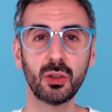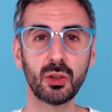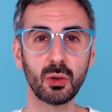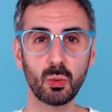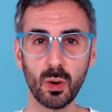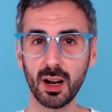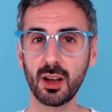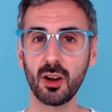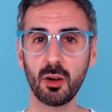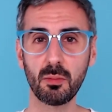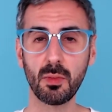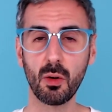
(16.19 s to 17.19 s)
to
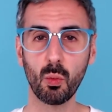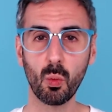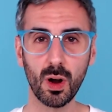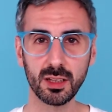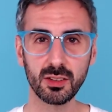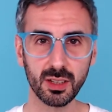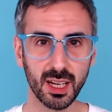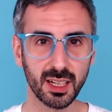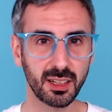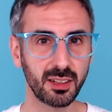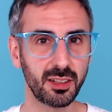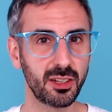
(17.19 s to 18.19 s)
welcome once
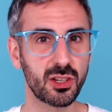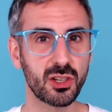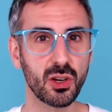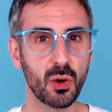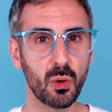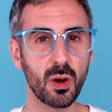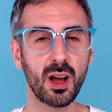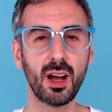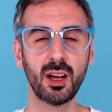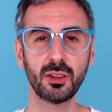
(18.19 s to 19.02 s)
again in this show